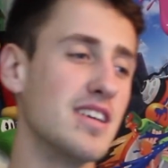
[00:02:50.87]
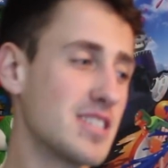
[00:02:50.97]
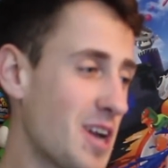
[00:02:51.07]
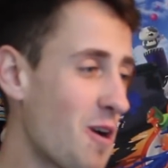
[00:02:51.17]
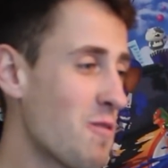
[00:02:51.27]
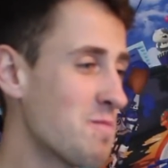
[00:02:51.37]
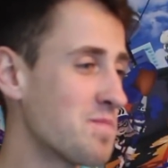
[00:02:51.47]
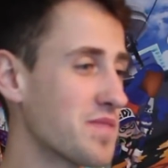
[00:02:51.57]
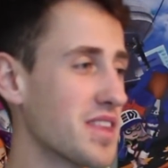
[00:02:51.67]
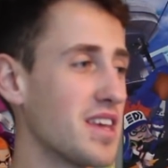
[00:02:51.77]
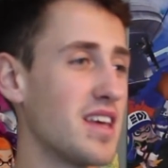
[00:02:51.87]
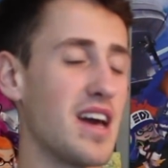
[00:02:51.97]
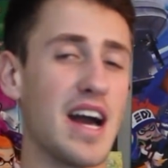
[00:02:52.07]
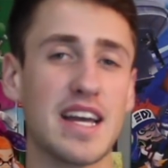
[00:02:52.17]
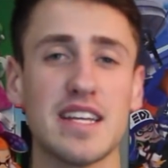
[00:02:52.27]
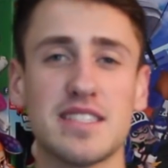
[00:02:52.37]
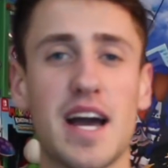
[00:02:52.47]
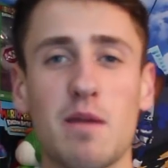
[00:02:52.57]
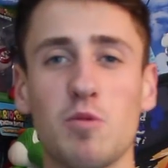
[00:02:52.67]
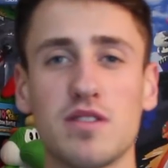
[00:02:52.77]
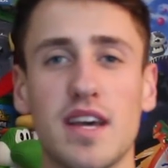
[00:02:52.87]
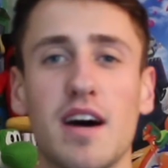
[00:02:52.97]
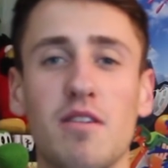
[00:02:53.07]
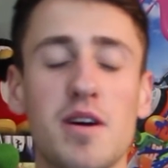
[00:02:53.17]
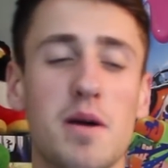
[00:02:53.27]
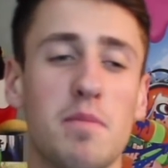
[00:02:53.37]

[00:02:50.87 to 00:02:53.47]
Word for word: So, I guess time will tell.